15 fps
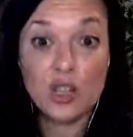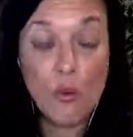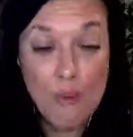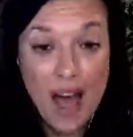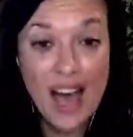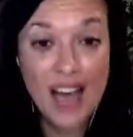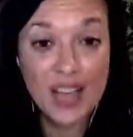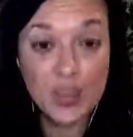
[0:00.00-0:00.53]

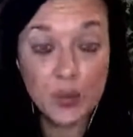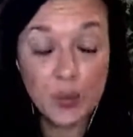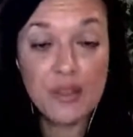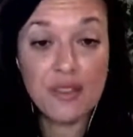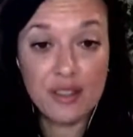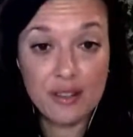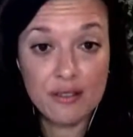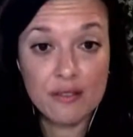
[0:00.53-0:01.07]
bad
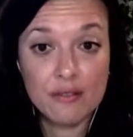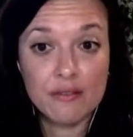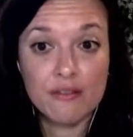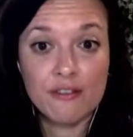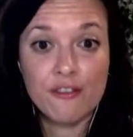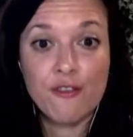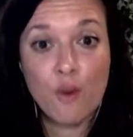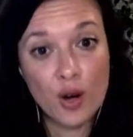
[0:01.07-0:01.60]
within
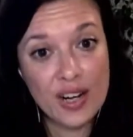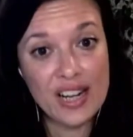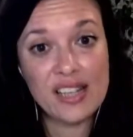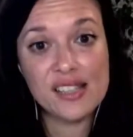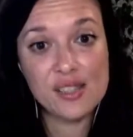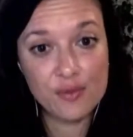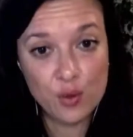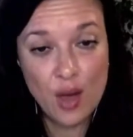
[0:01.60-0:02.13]
4 days
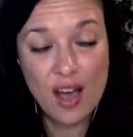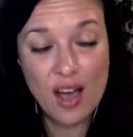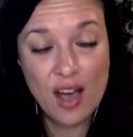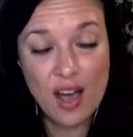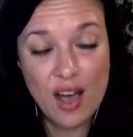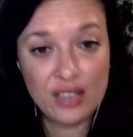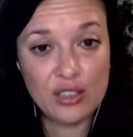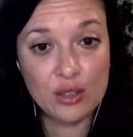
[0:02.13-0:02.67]
if you haven't
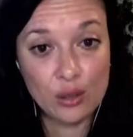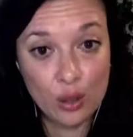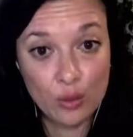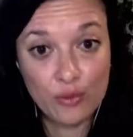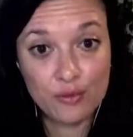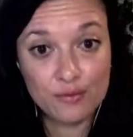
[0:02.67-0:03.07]
eaten your loaf.